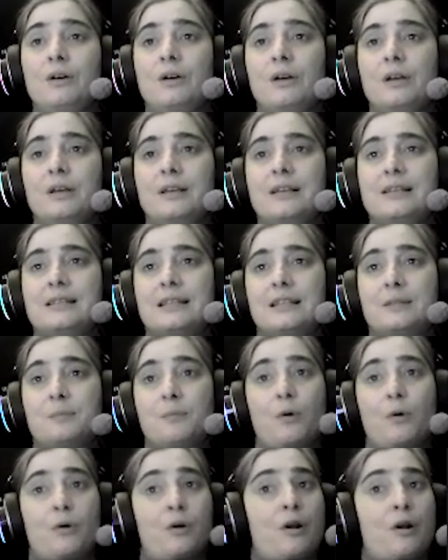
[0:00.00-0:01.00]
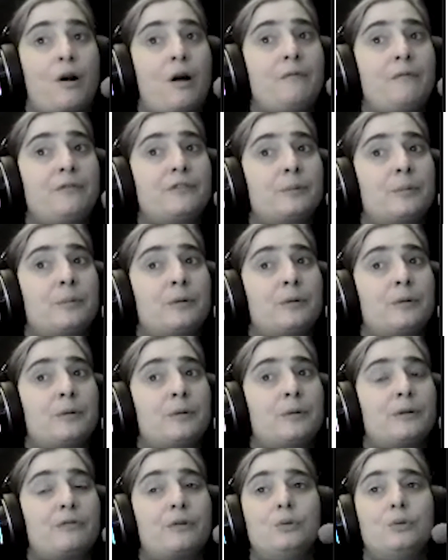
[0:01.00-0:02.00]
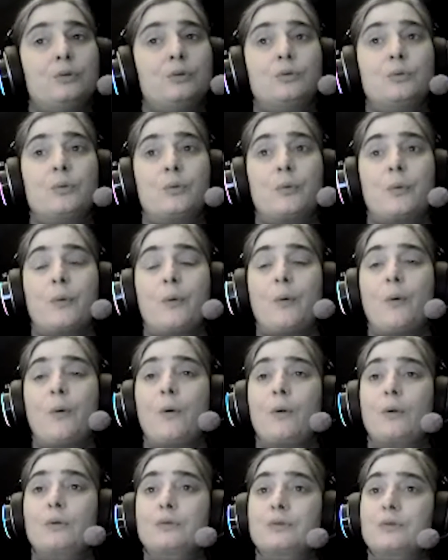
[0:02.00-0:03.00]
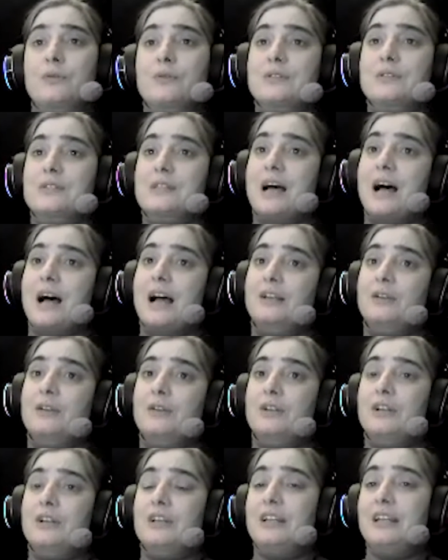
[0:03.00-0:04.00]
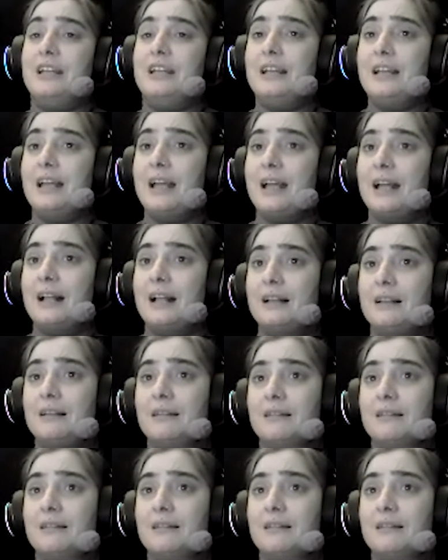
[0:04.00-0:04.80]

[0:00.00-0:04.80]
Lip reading: Is it more comfortable for you to roll to the side on an inhale